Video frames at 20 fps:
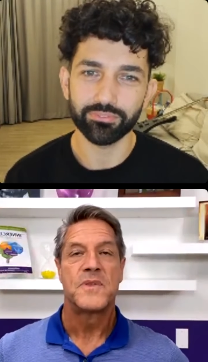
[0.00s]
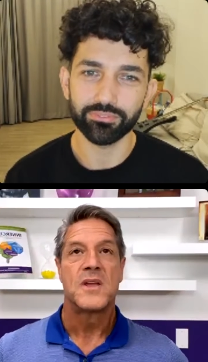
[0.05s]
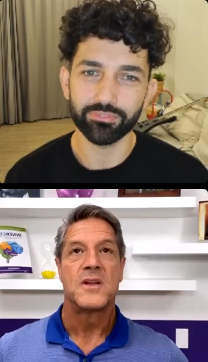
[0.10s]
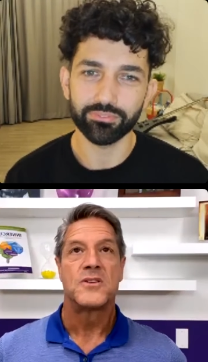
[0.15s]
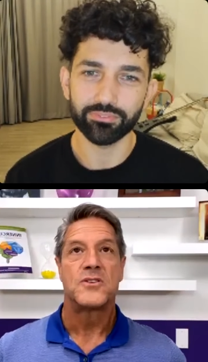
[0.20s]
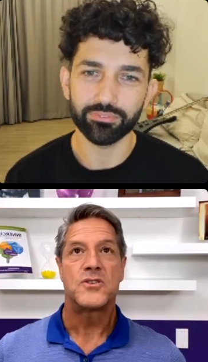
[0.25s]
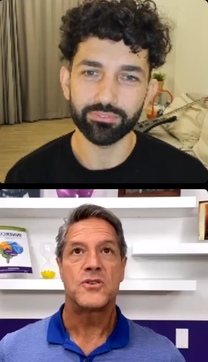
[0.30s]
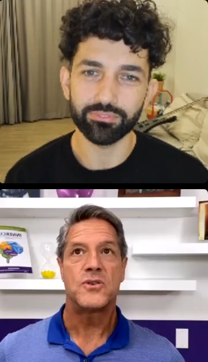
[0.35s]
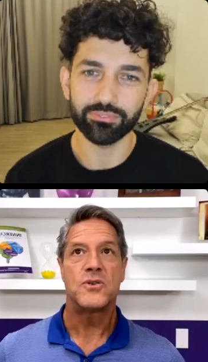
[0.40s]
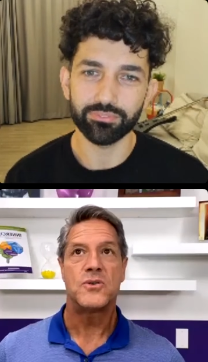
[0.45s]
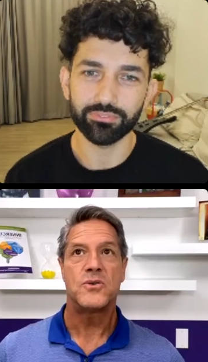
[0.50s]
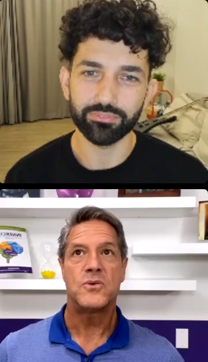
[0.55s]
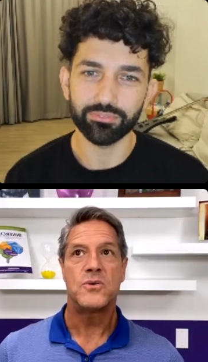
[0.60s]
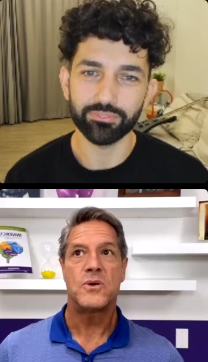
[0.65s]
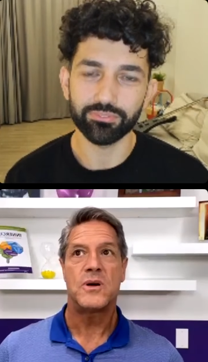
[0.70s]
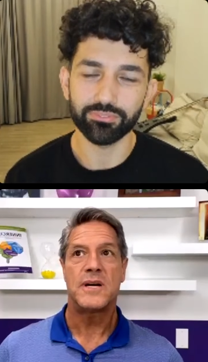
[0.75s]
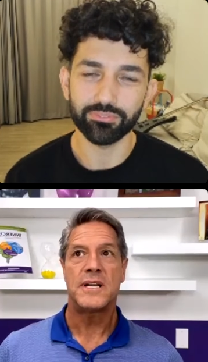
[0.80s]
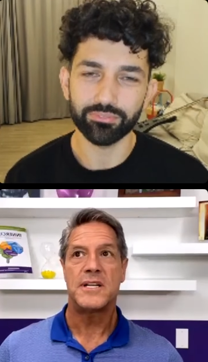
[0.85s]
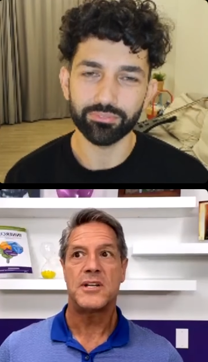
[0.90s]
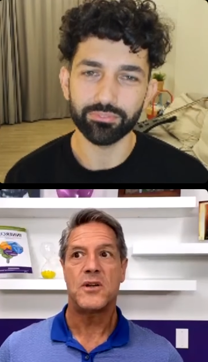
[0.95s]
Speaker 1: to,
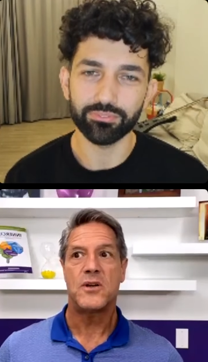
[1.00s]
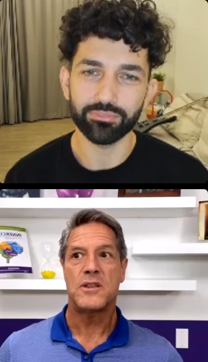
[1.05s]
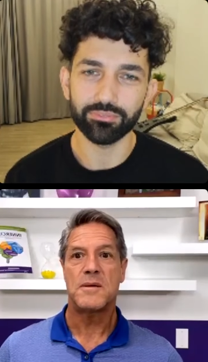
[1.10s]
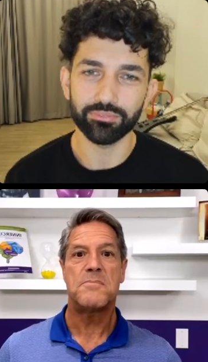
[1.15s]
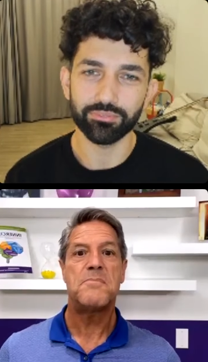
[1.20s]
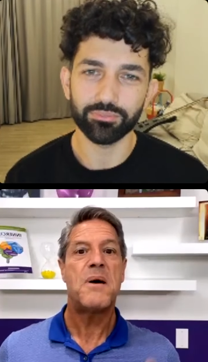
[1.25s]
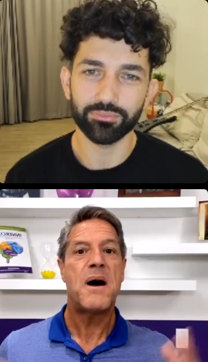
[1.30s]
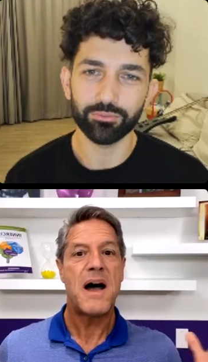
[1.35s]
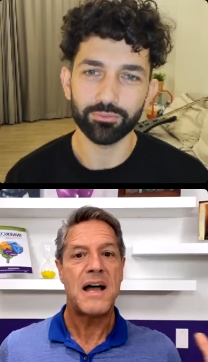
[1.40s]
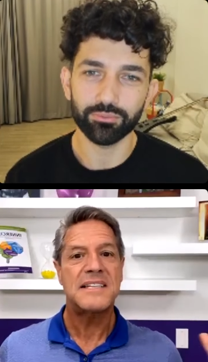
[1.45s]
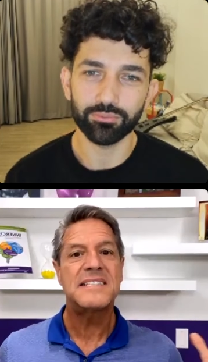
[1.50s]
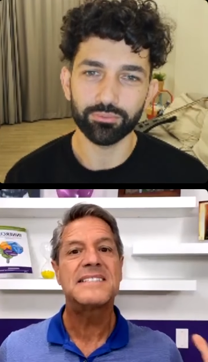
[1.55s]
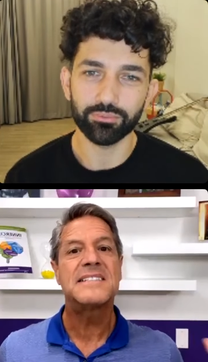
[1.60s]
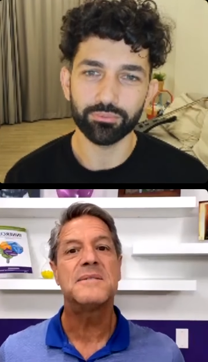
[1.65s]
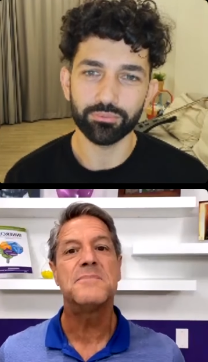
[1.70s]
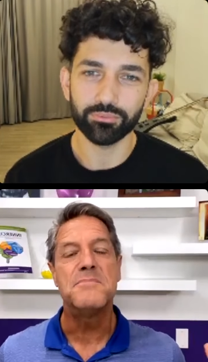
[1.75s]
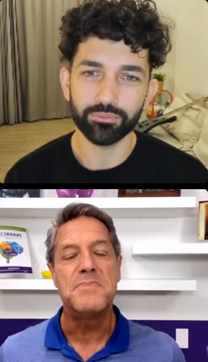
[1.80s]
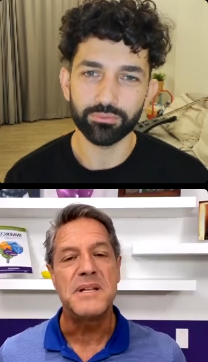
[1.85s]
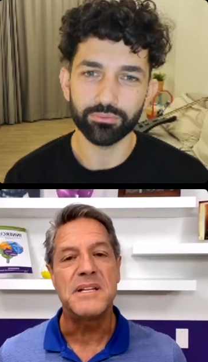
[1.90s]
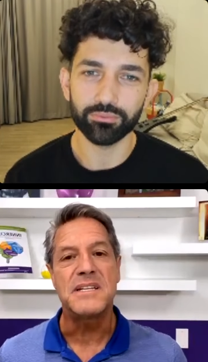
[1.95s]
you know, the
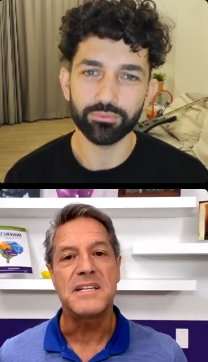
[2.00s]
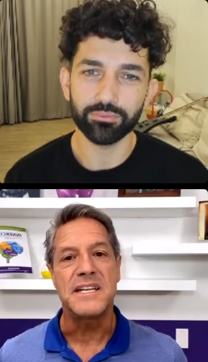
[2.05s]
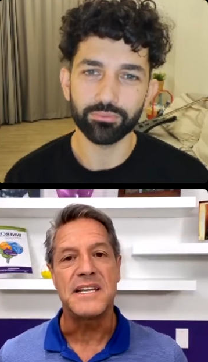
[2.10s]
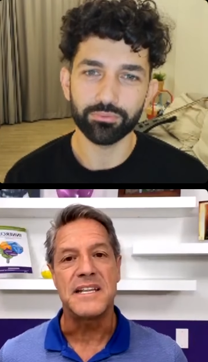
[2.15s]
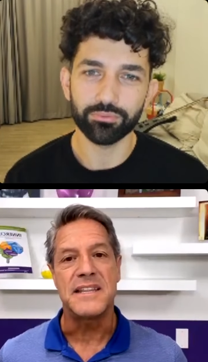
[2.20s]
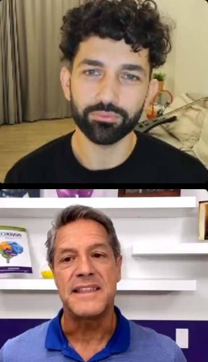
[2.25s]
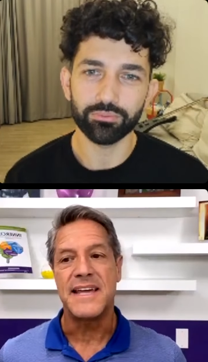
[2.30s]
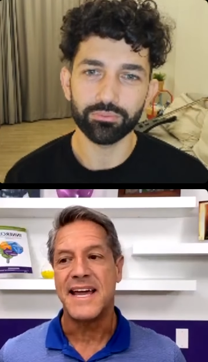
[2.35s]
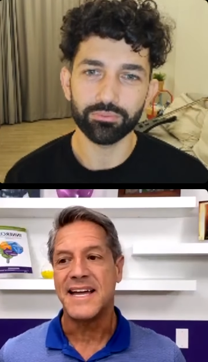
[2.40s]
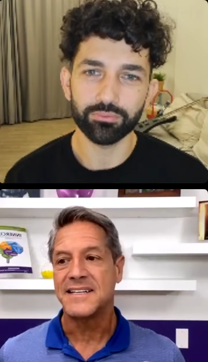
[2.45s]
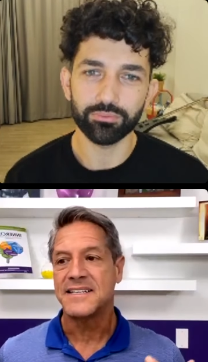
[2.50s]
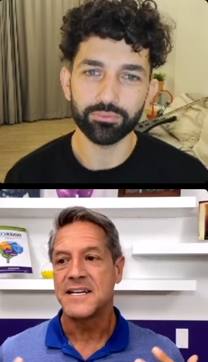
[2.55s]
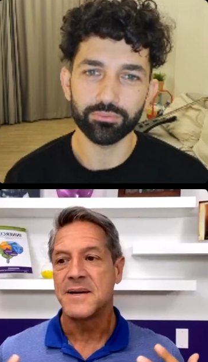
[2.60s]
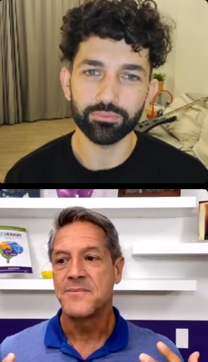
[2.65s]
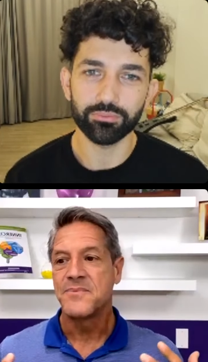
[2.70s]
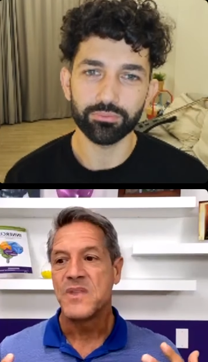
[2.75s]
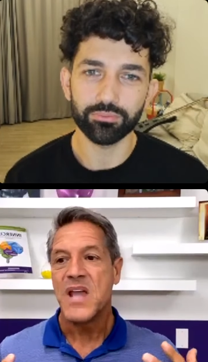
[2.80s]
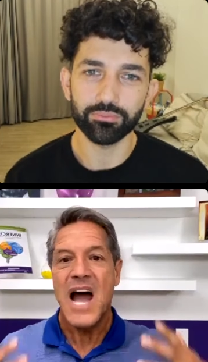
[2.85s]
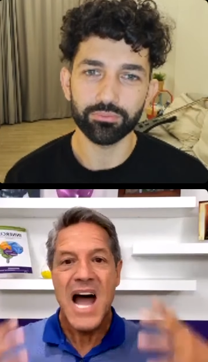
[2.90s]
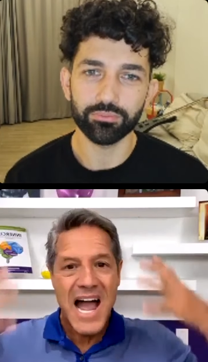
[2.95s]
possibility that
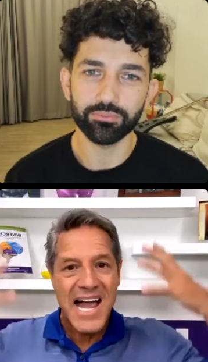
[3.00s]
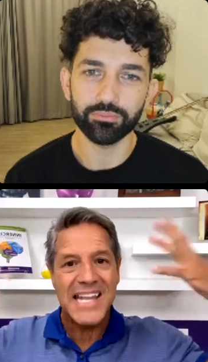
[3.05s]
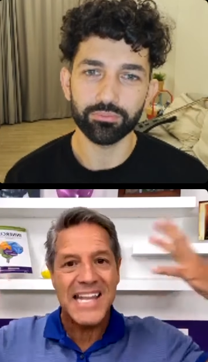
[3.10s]
I